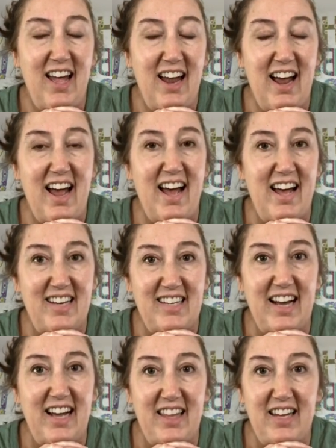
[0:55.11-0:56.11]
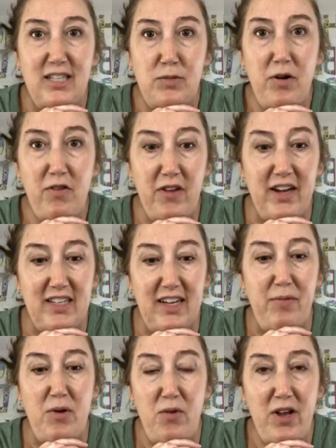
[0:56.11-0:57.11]
And I think it's perfect. I've
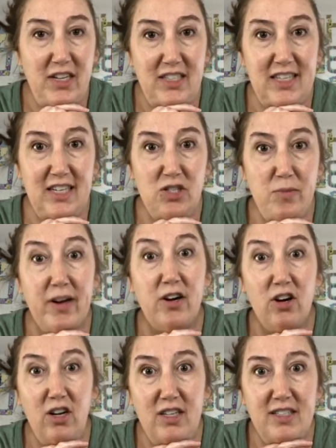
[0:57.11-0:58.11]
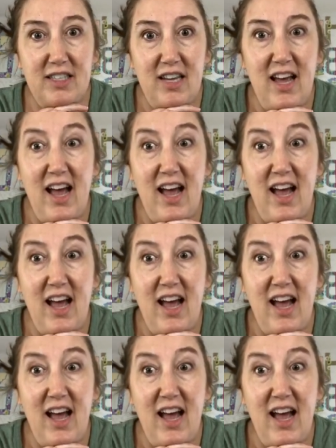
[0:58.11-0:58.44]
been wanting to teach my girls